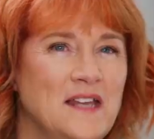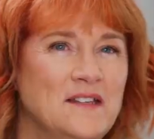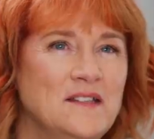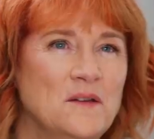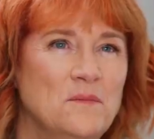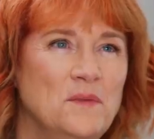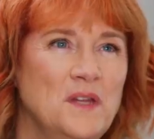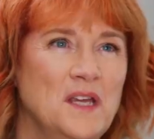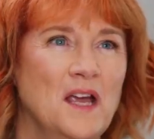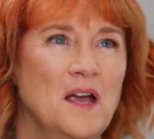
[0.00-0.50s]
that's
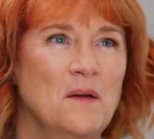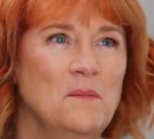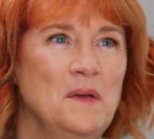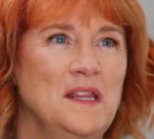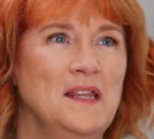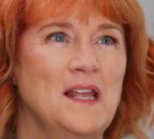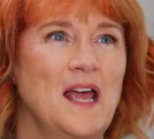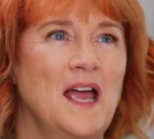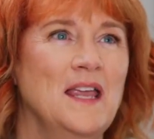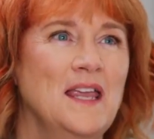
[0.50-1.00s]
something, I
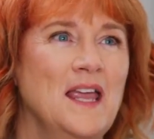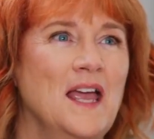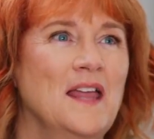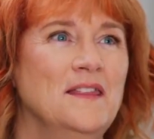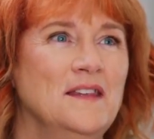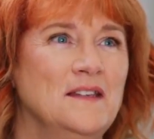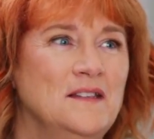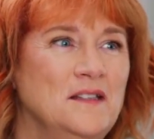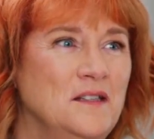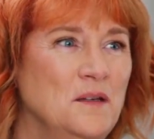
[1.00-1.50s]
mean,
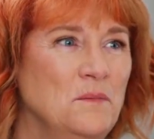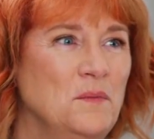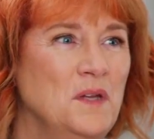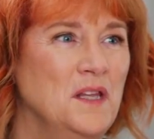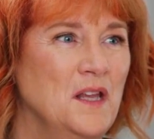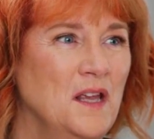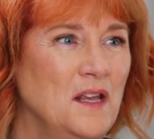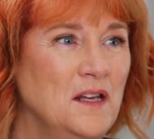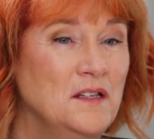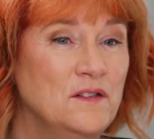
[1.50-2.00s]
again, this is
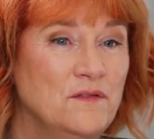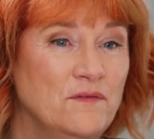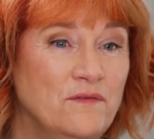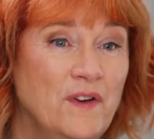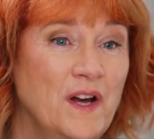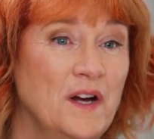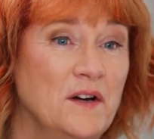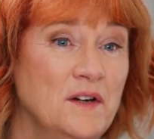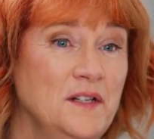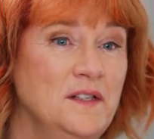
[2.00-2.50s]
something that is
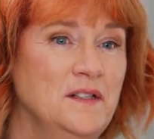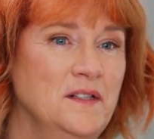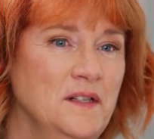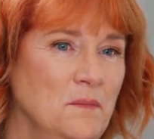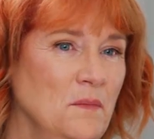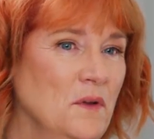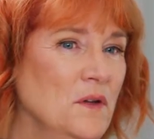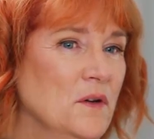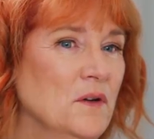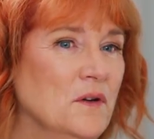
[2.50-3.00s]
very
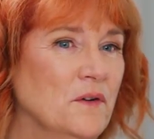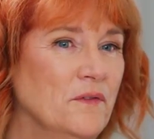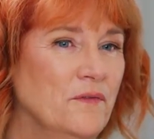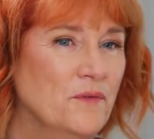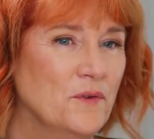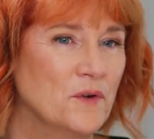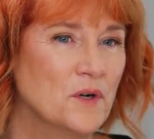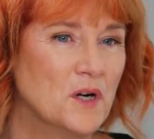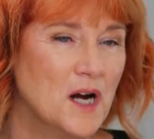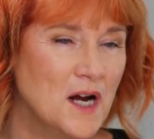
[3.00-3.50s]
similar
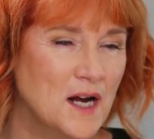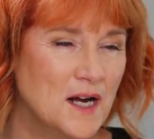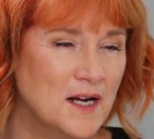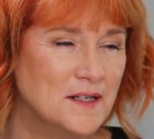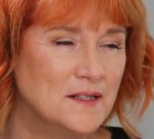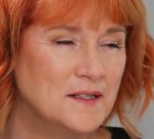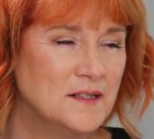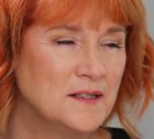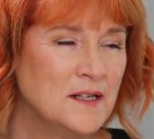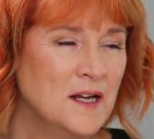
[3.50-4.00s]
for
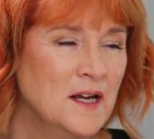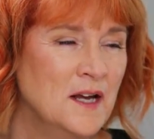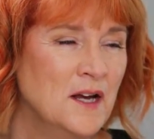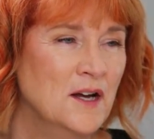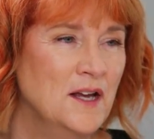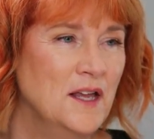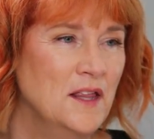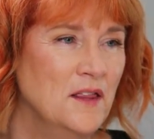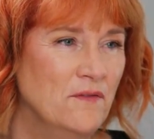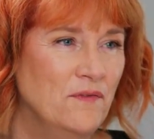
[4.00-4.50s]
us.
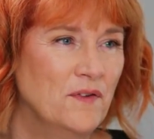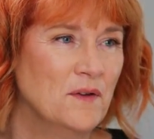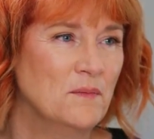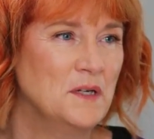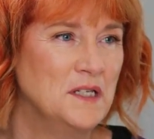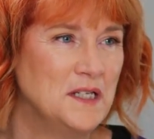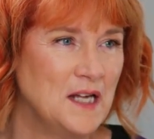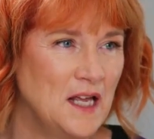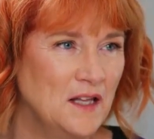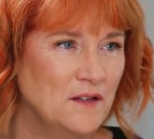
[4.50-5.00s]
In the
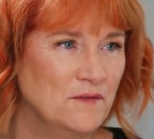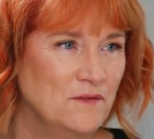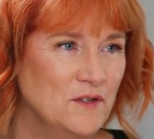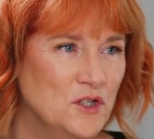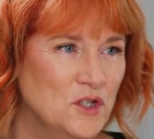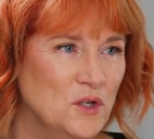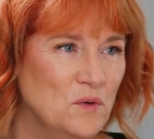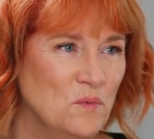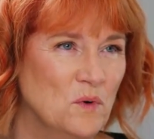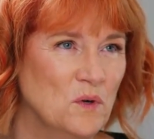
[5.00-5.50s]
film and
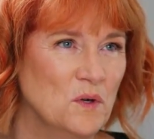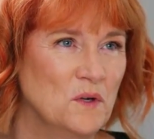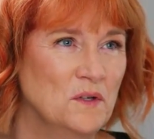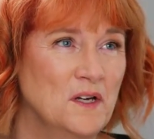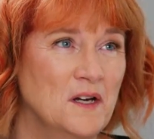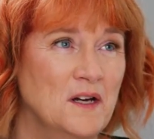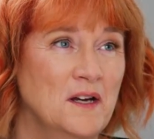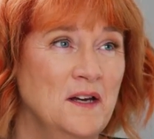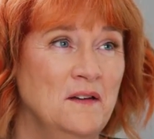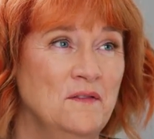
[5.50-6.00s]
television
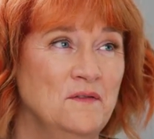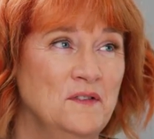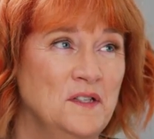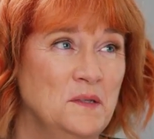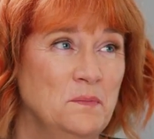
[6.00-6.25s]
world, I have